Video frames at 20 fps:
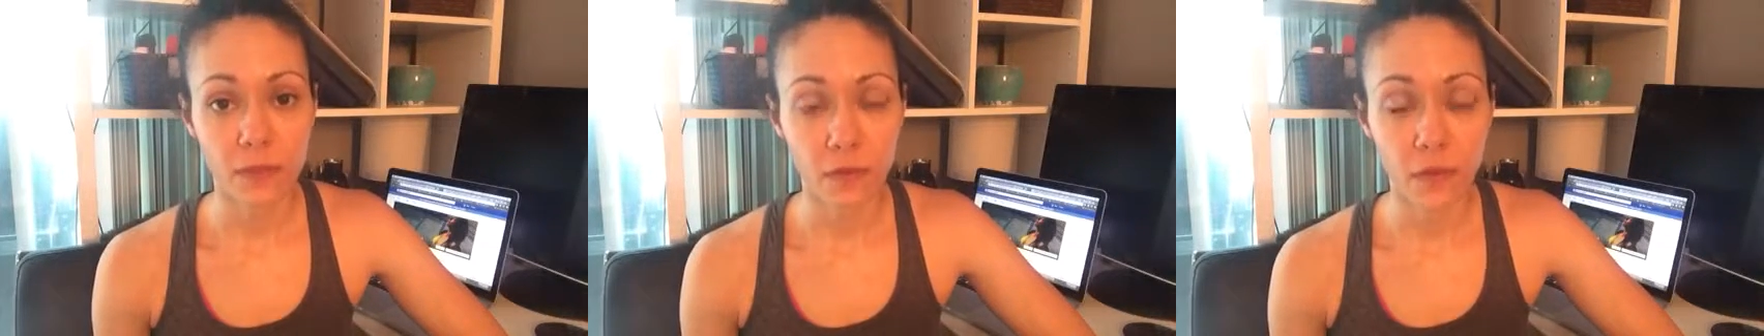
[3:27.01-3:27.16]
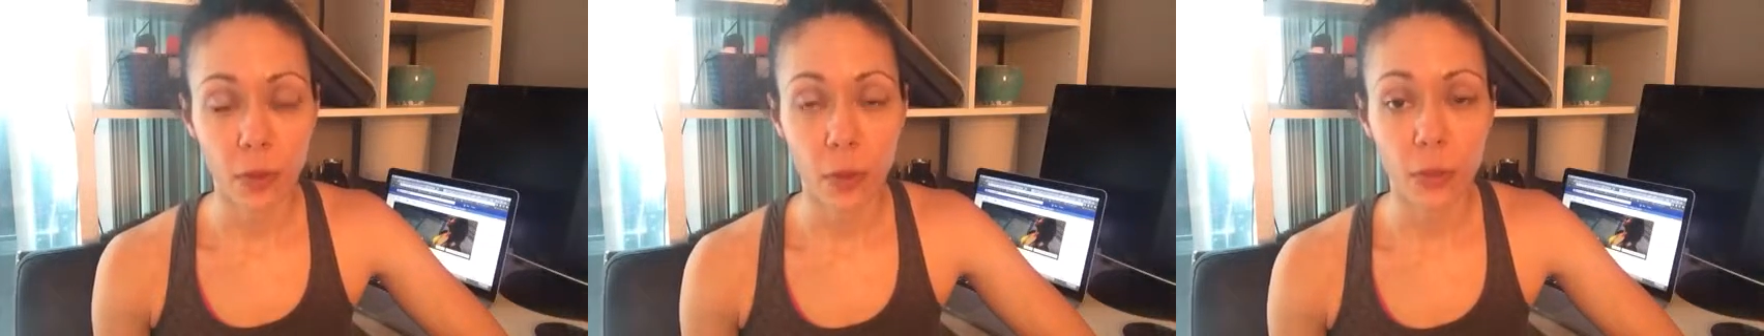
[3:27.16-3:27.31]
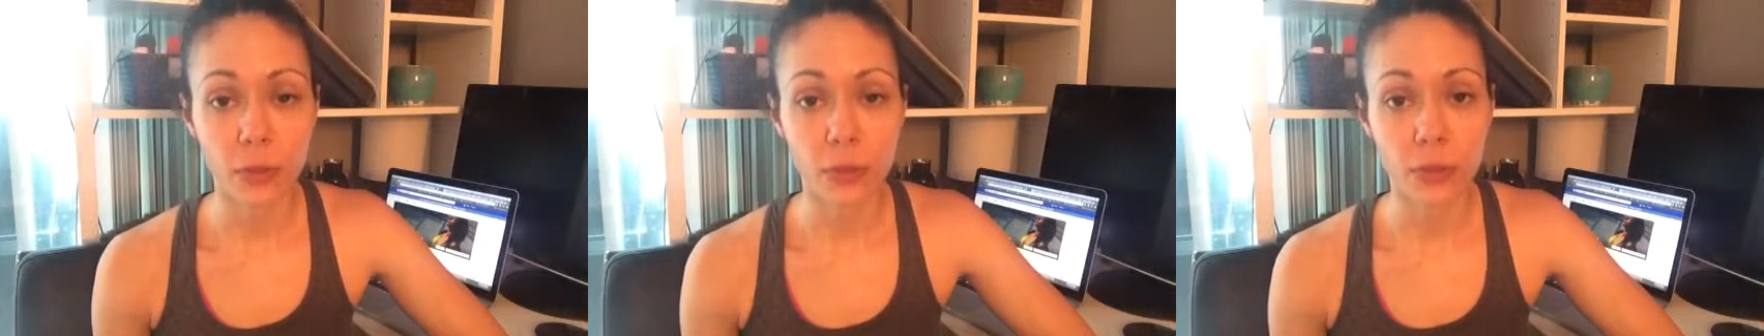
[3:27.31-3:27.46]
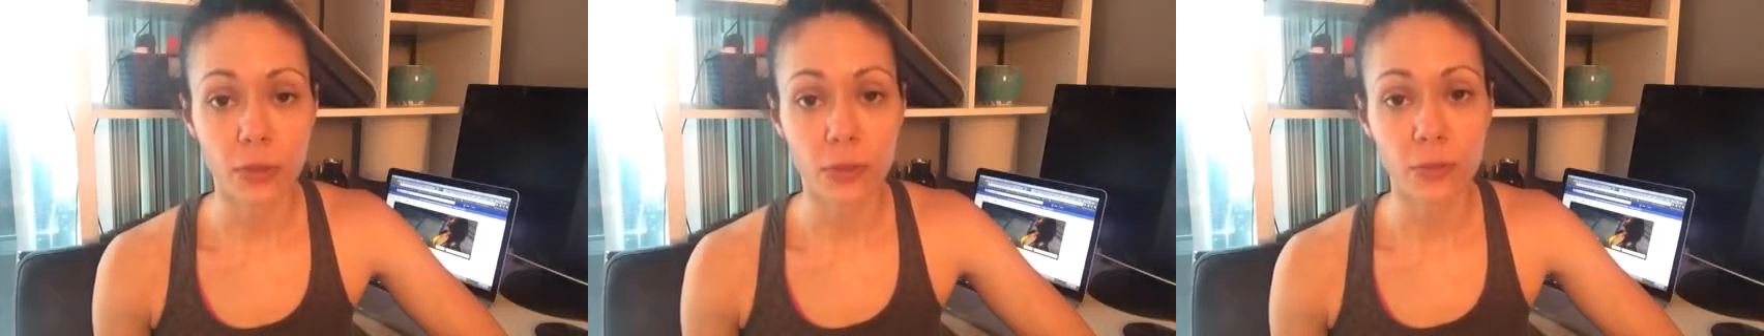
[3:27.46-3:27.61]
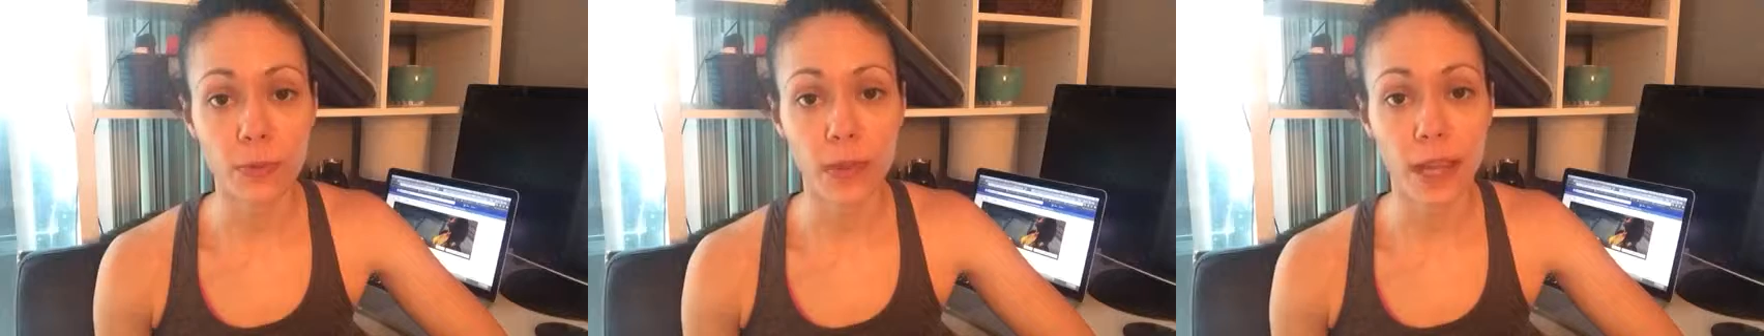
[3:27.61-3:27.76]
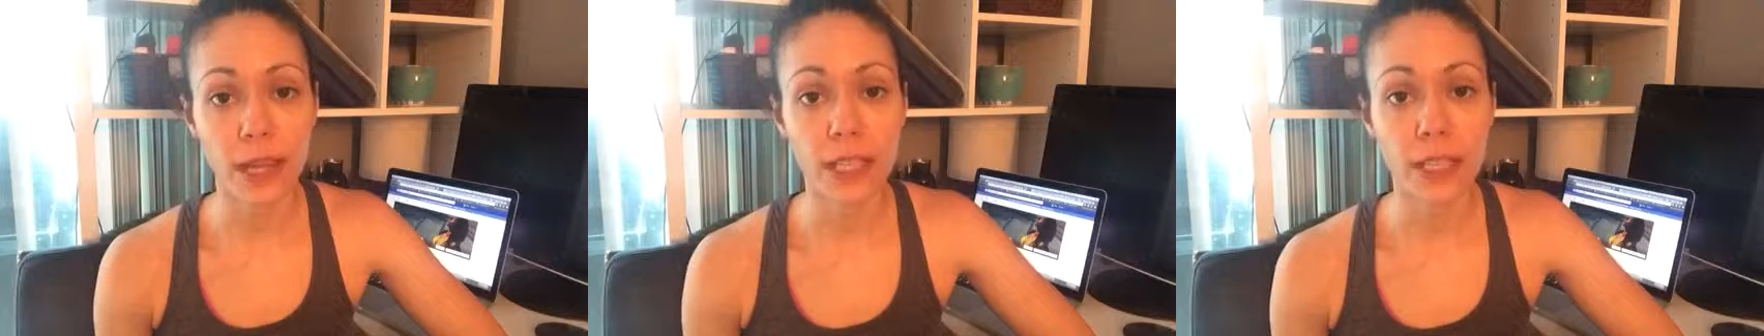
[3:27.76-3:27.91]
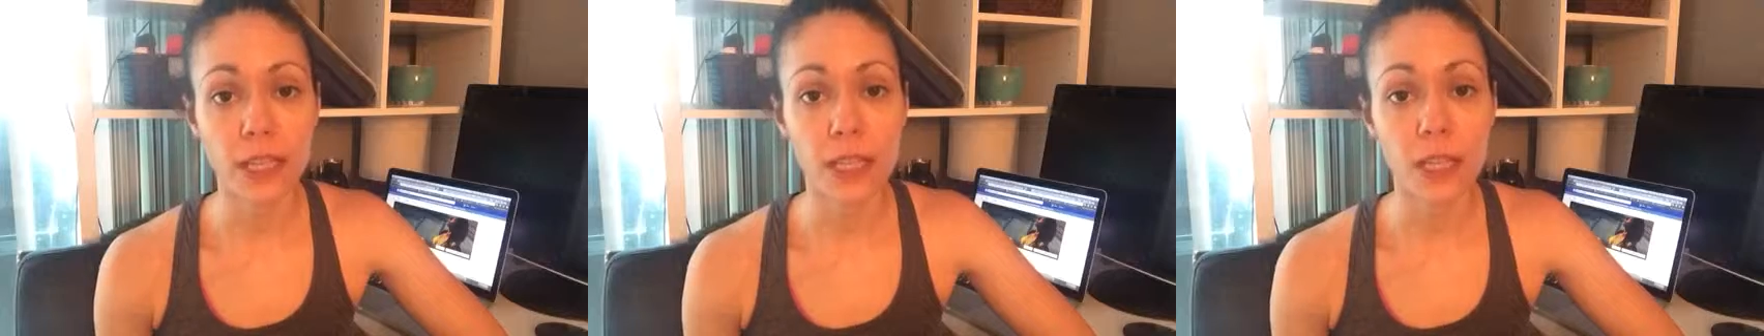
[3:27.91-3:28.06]
photo shoot
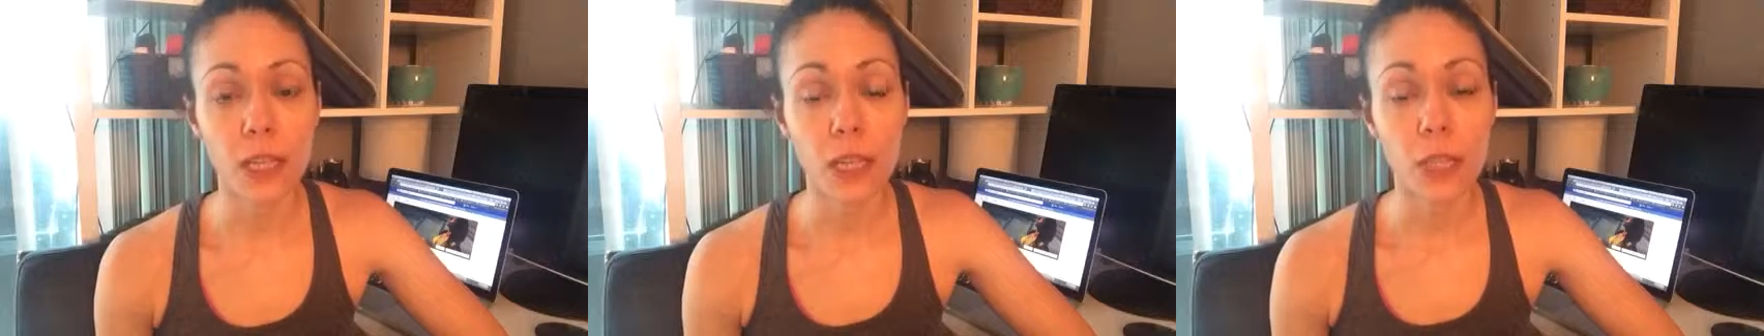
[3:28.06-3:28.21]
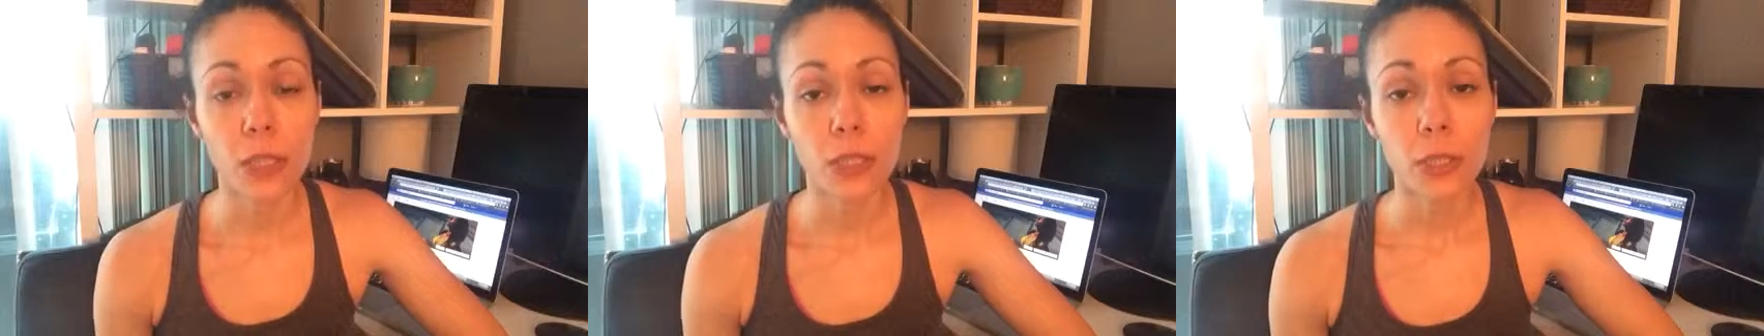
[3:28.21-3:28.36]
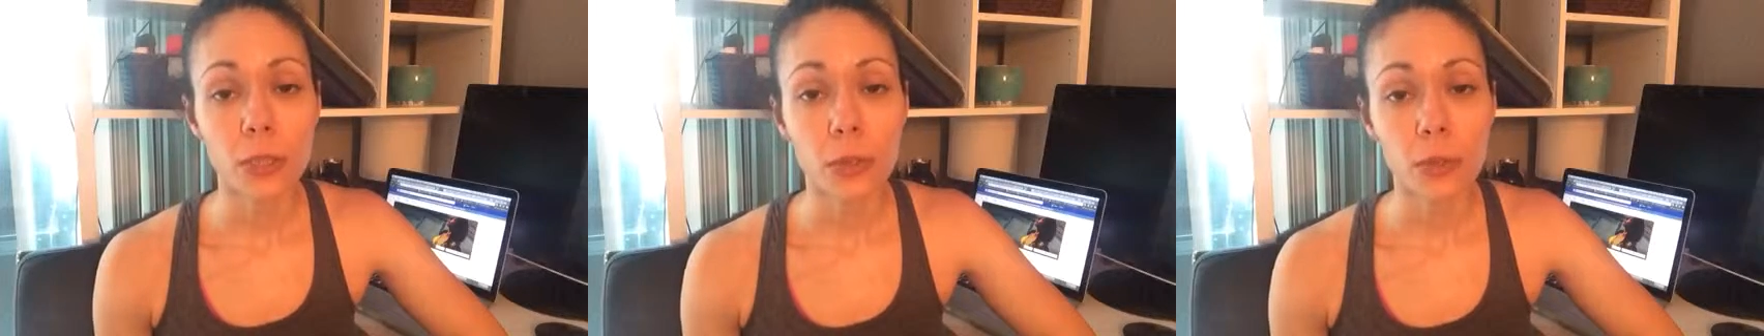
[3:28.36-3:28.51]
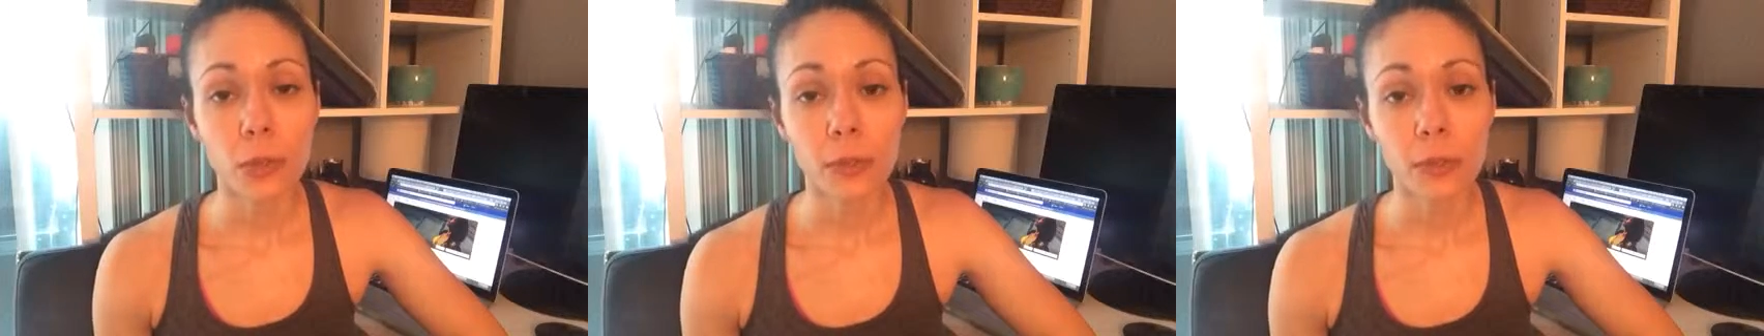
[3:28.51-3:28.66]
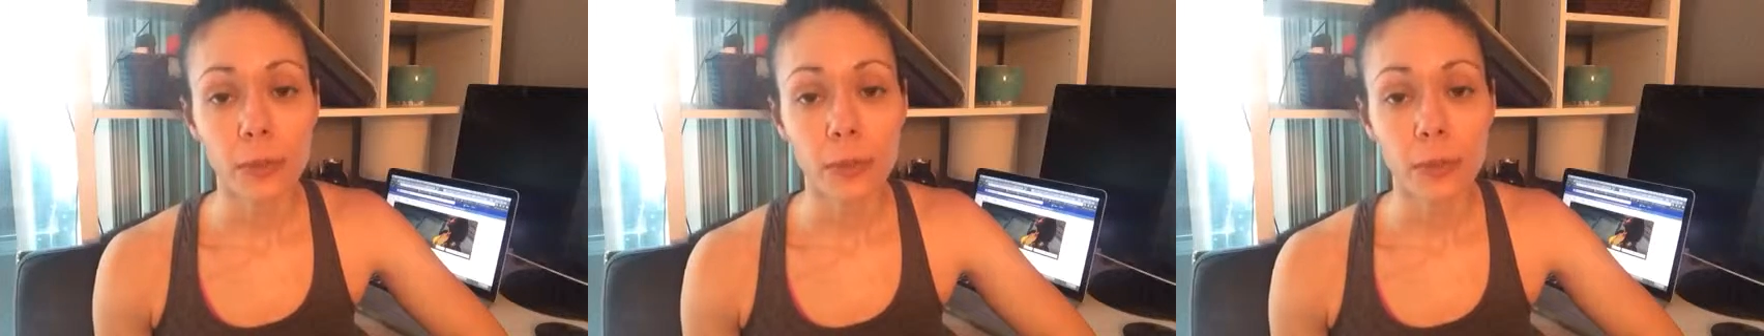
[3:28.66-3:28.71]
ready to